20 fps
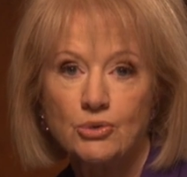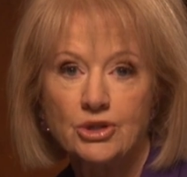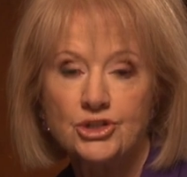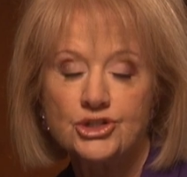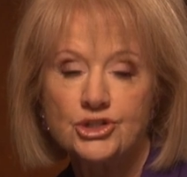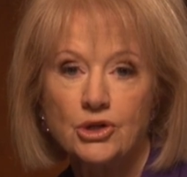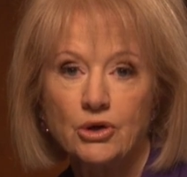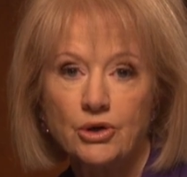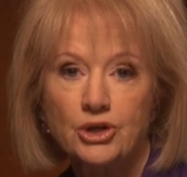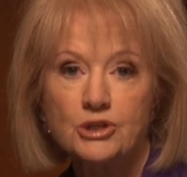
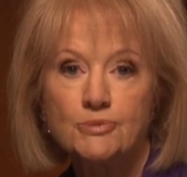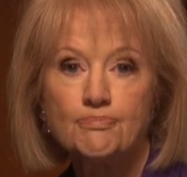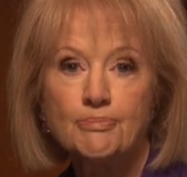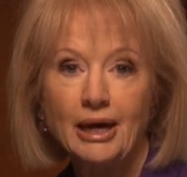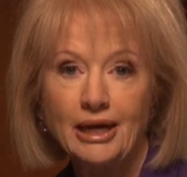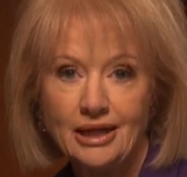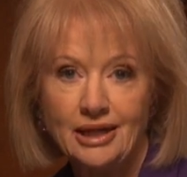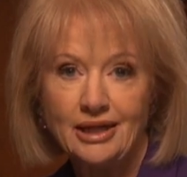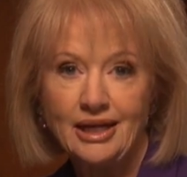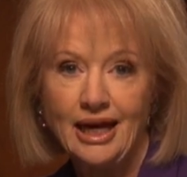ones known as
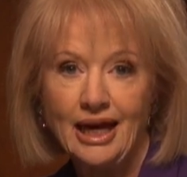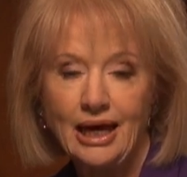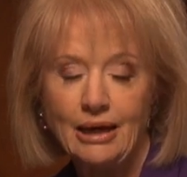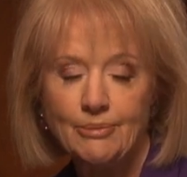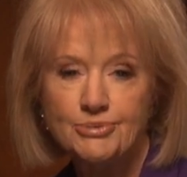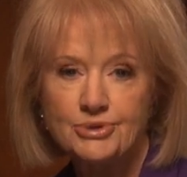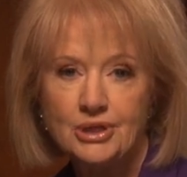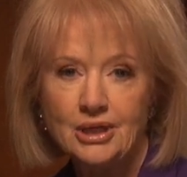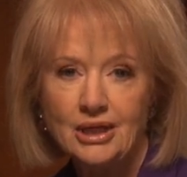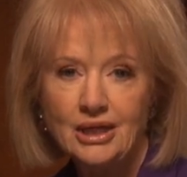
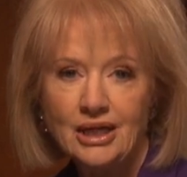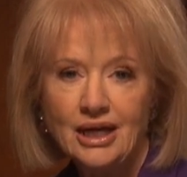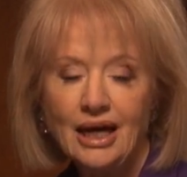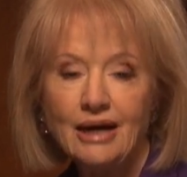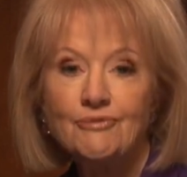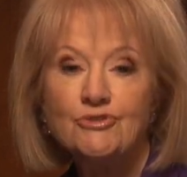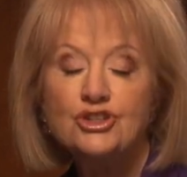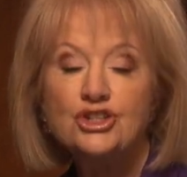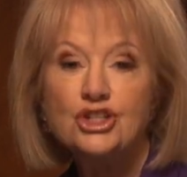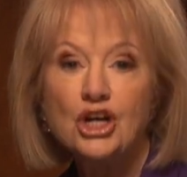megacaps,
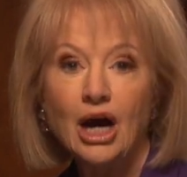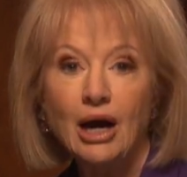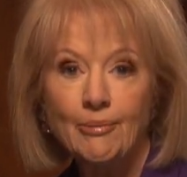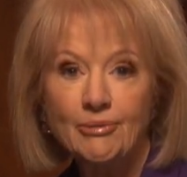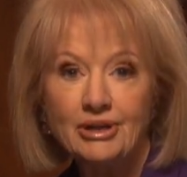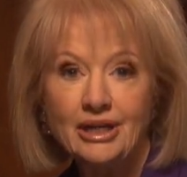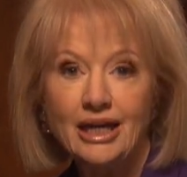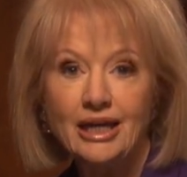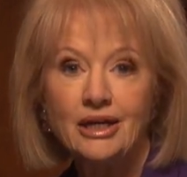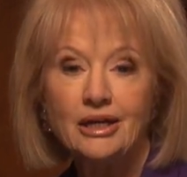have
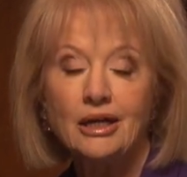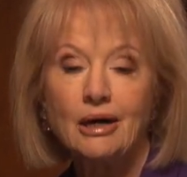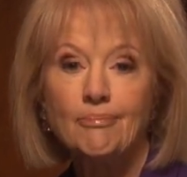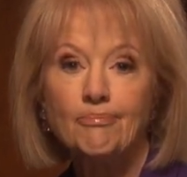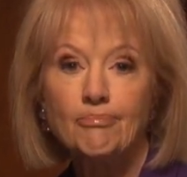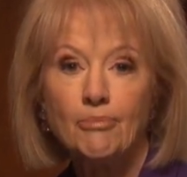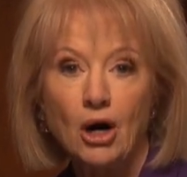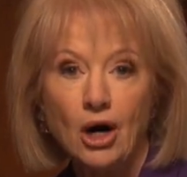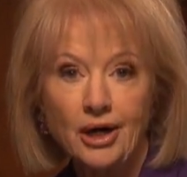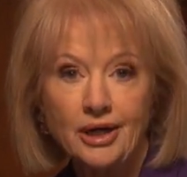dominated
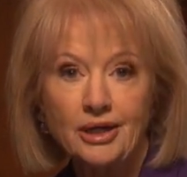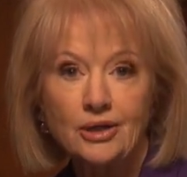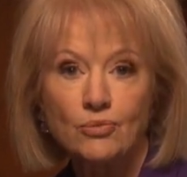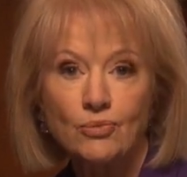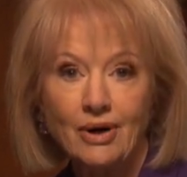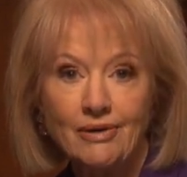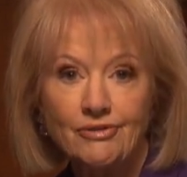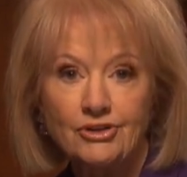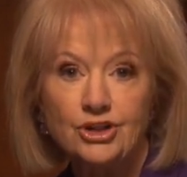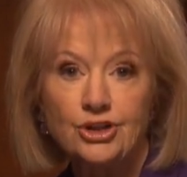market
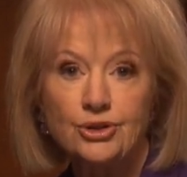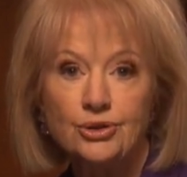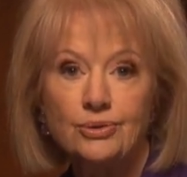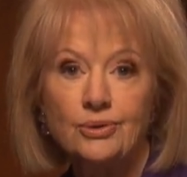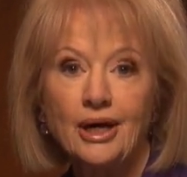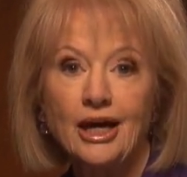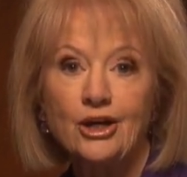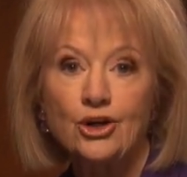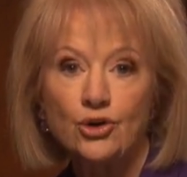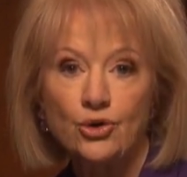
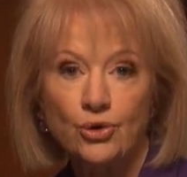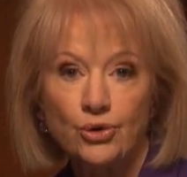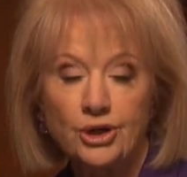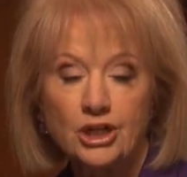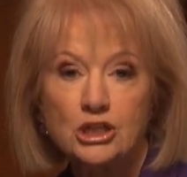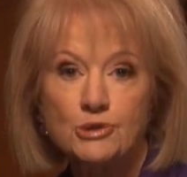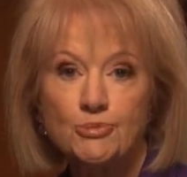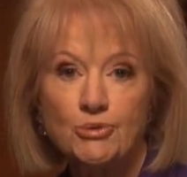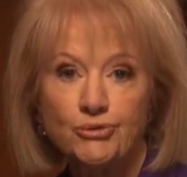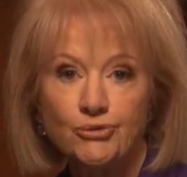revenue and
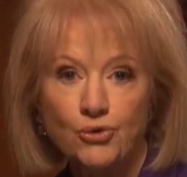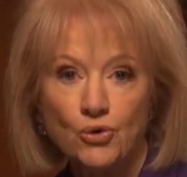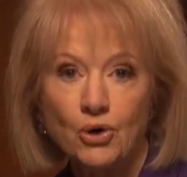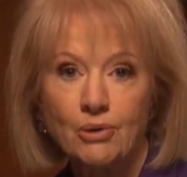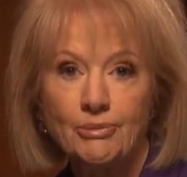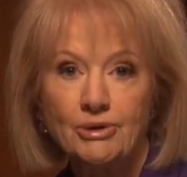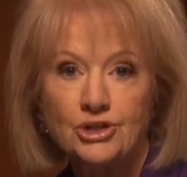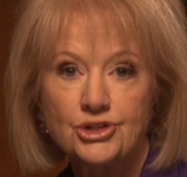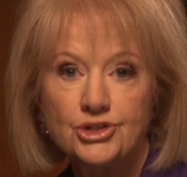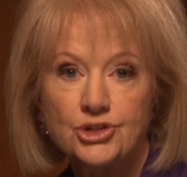earnings
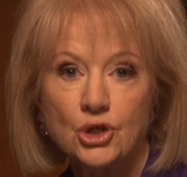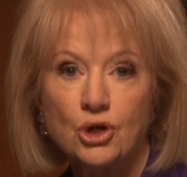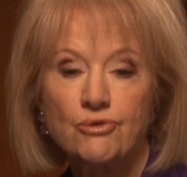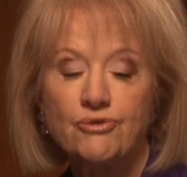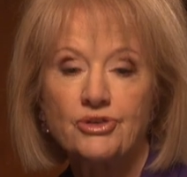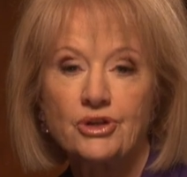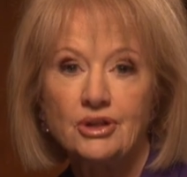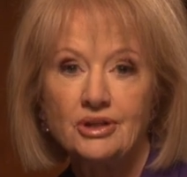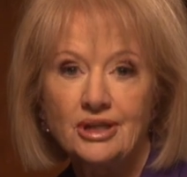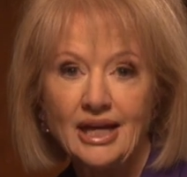performance
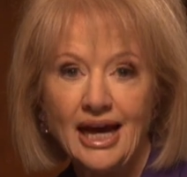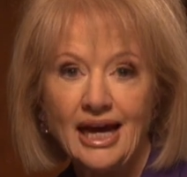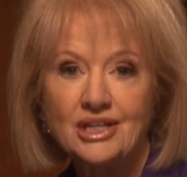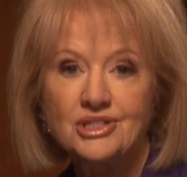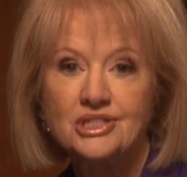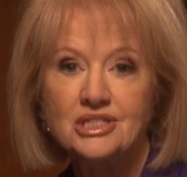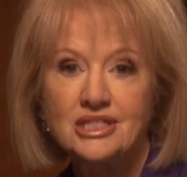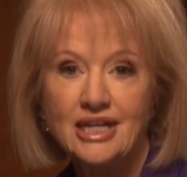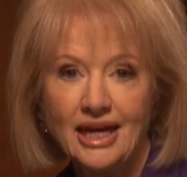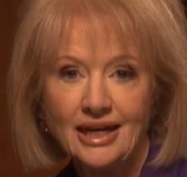over the
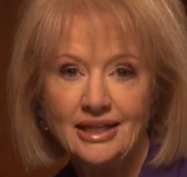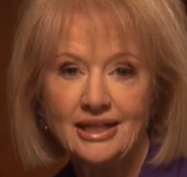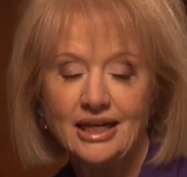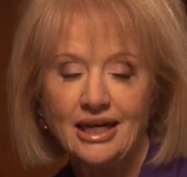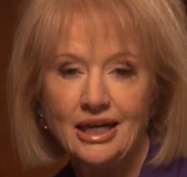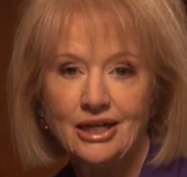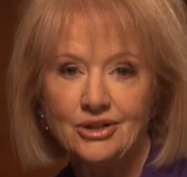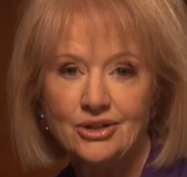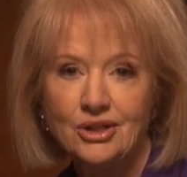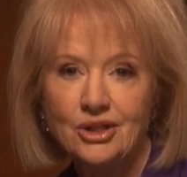last
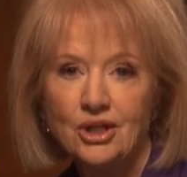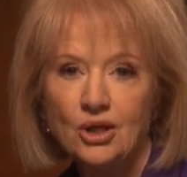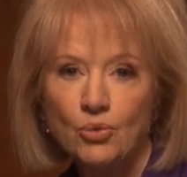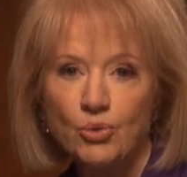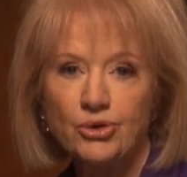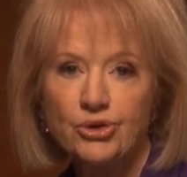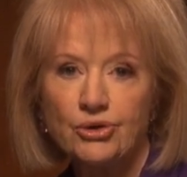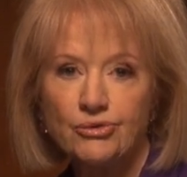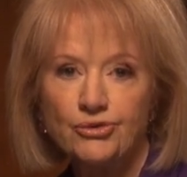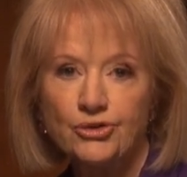decade,
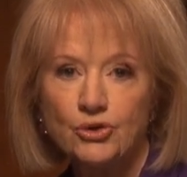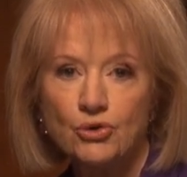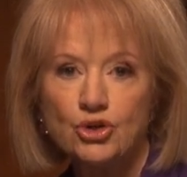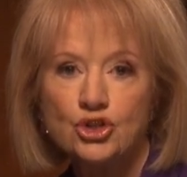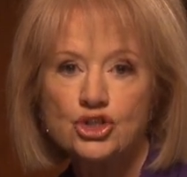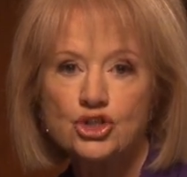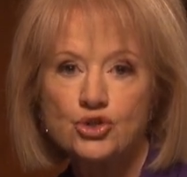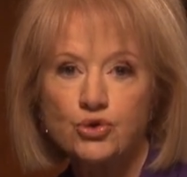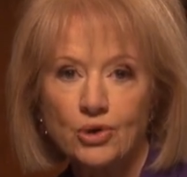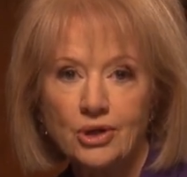with a few
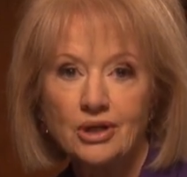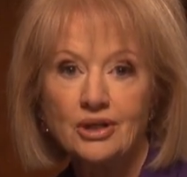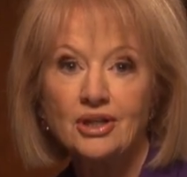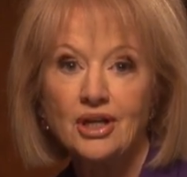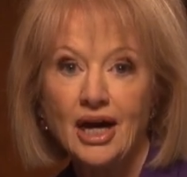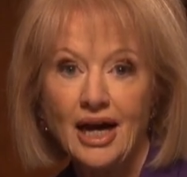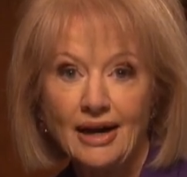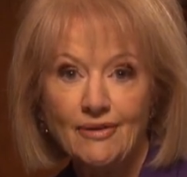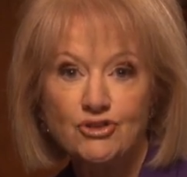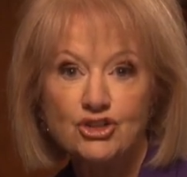short
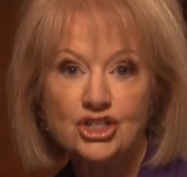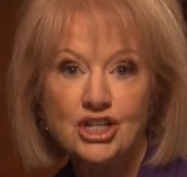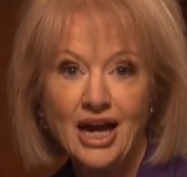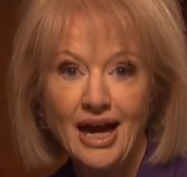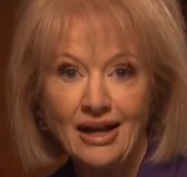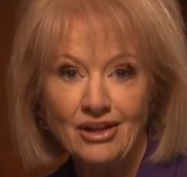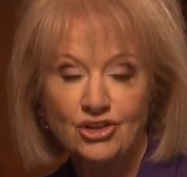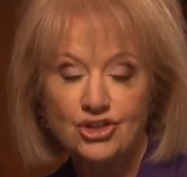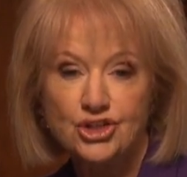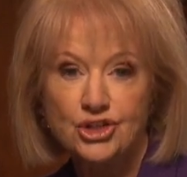lived
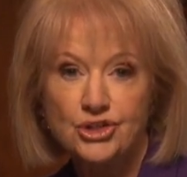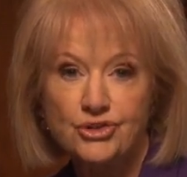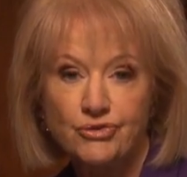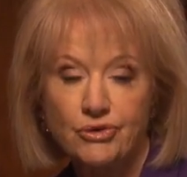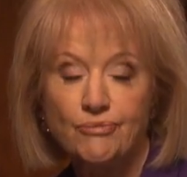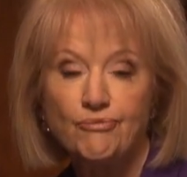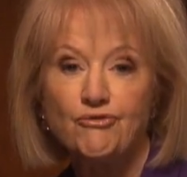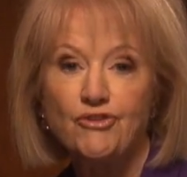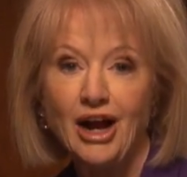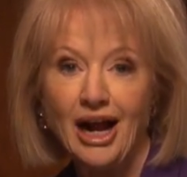challenges
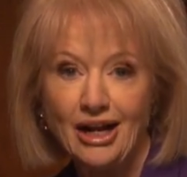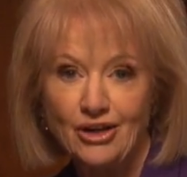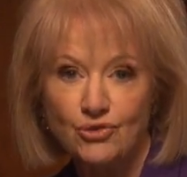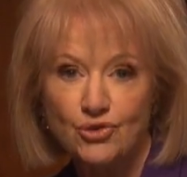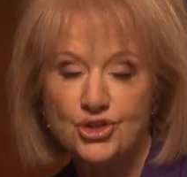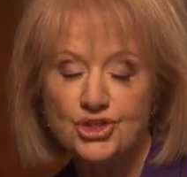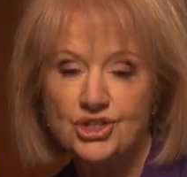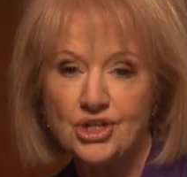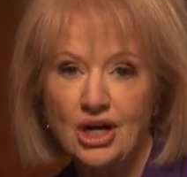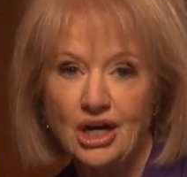from
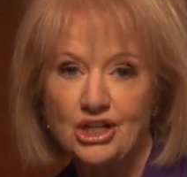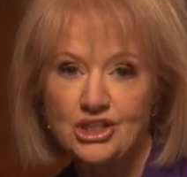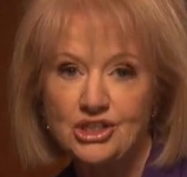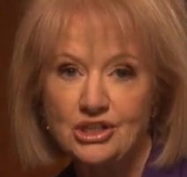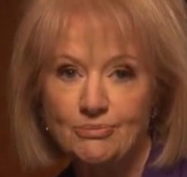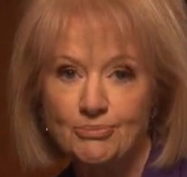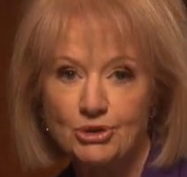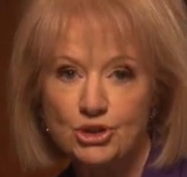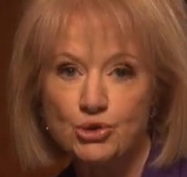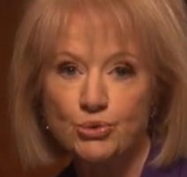value stocks
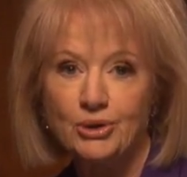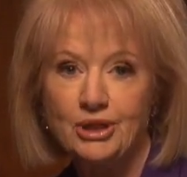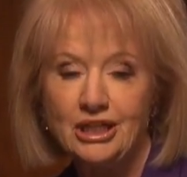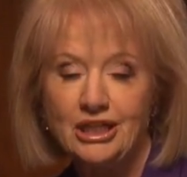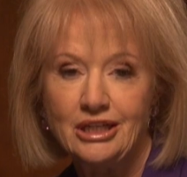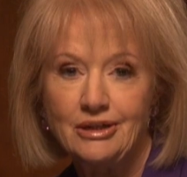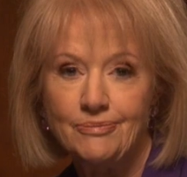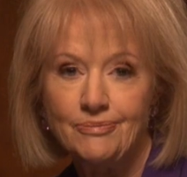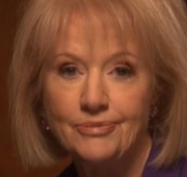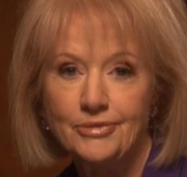in
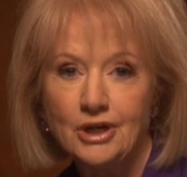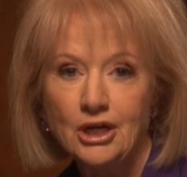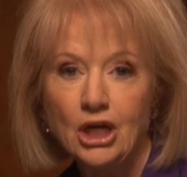between.